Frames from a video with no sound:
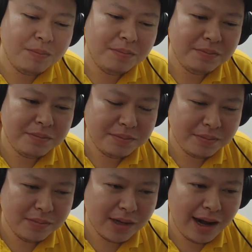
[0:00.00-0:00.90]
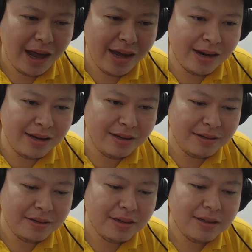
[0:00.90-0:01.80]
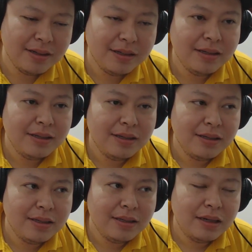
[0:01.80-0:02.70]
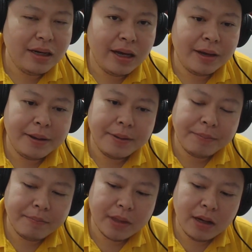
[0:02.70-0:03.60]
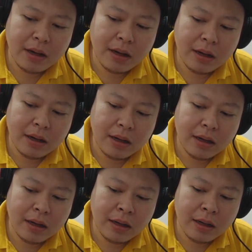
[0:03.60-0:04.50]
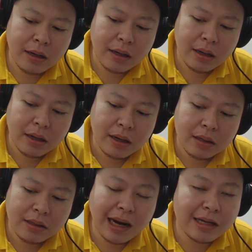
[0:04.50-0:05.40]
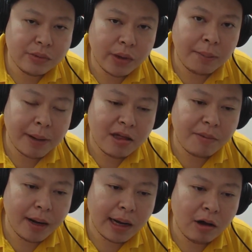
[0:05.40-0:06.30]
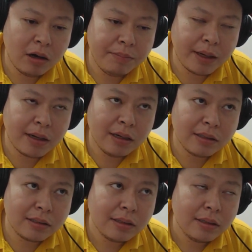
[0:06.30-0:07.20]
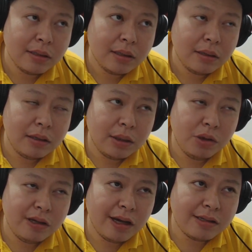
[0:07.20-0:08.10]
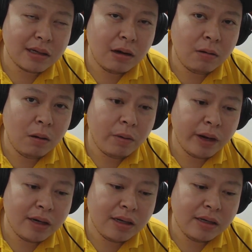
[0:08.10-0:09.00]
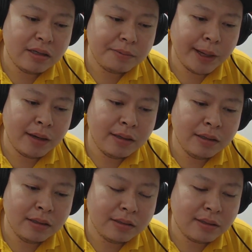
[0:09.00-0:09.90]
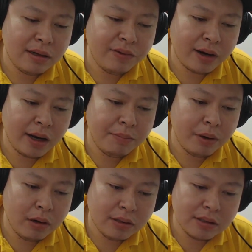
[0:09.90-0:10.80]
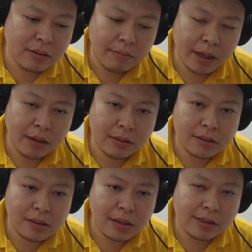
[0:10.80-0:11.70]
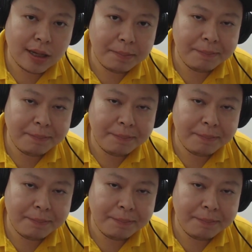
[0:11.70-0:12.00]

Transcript: Nope. Clean. Okay. Uh, the last one, my Japan account, because the Ushi account already spent the silver and bronze medals last